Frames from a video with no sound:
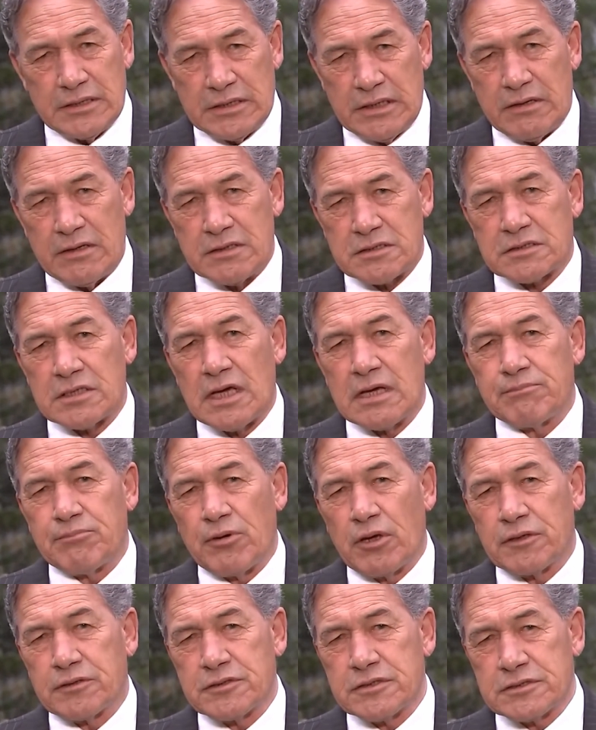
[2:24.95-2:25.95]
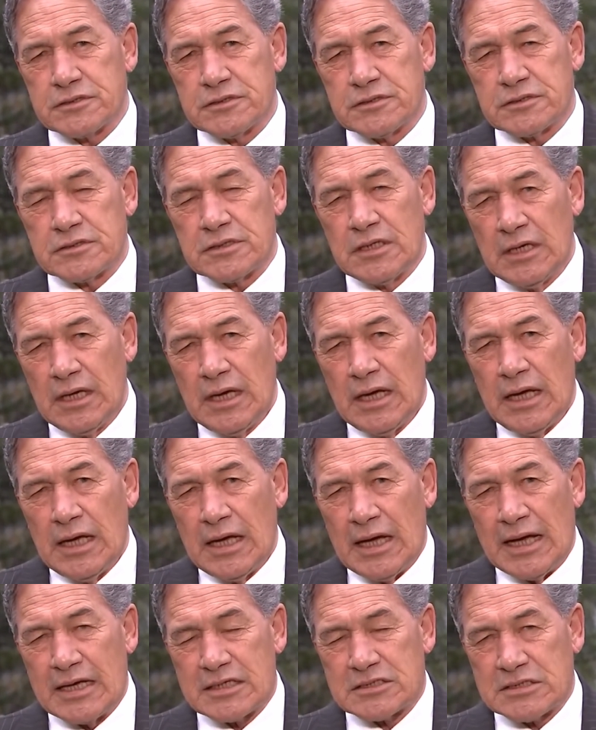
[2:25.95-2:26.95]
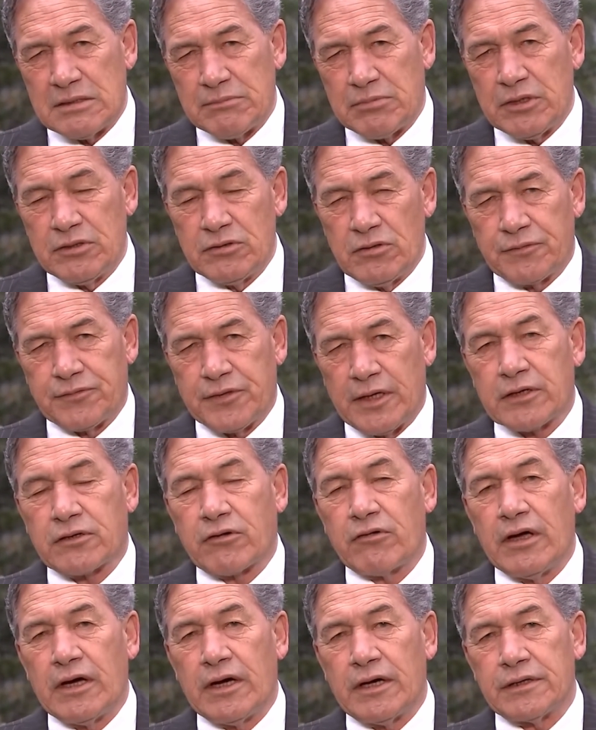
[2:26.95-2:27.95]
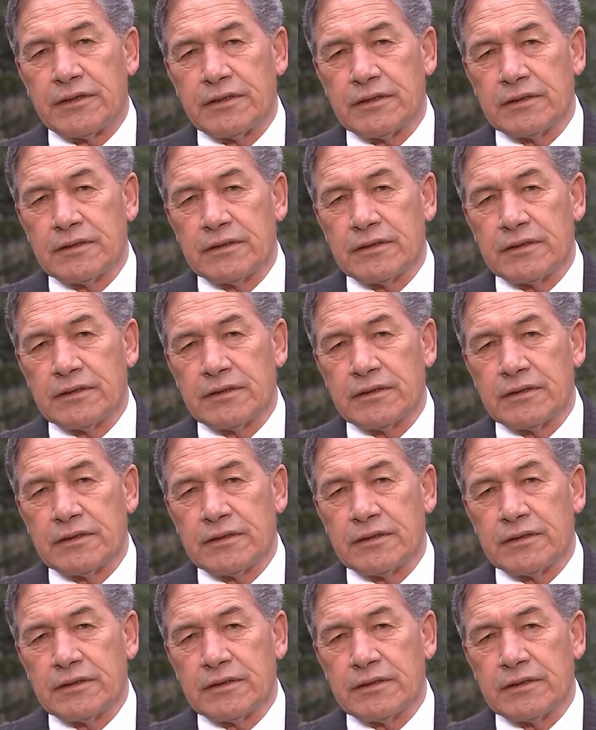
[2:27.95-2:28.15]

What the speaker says: dare I say, politicians are simply not that crowd.